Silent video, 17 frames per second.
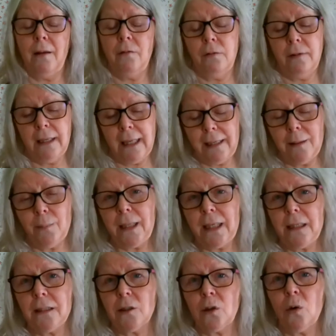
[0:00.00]
really
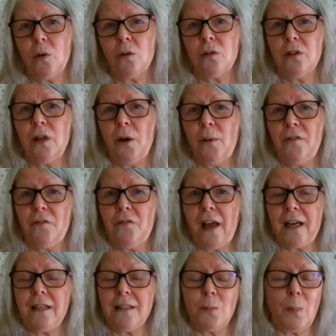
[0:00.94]
mean to cause no
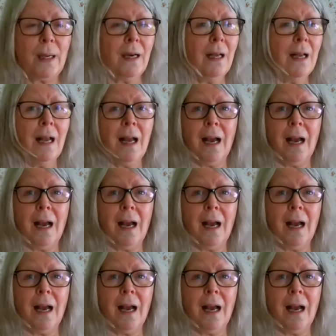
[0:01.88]
offence, but